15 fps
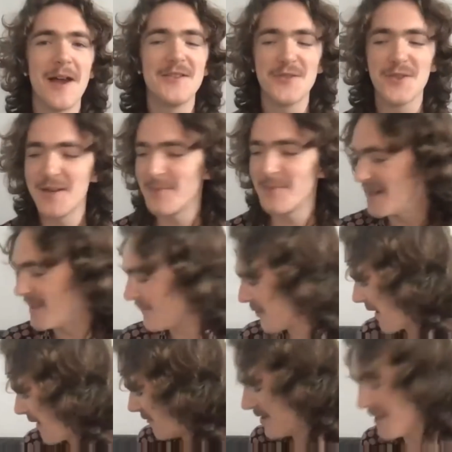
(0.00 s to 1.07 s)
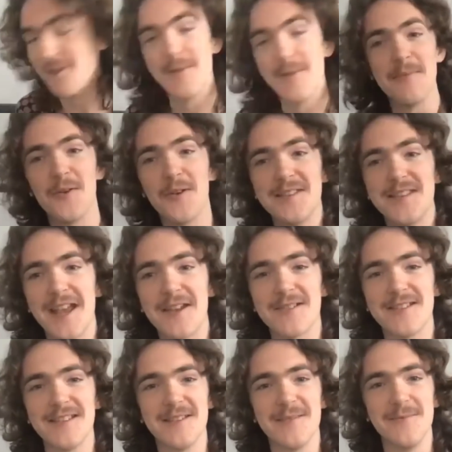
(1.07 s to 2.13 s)
truly believe you have a little bit more
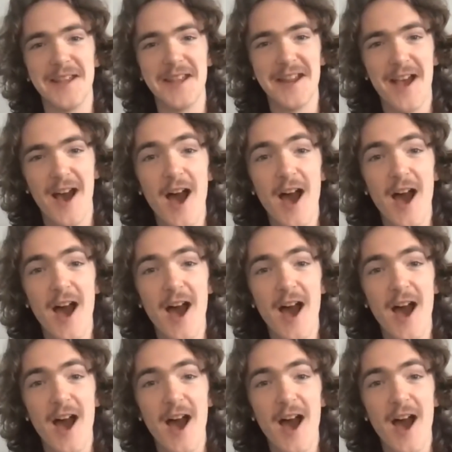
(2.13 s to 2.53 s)
integrity than me.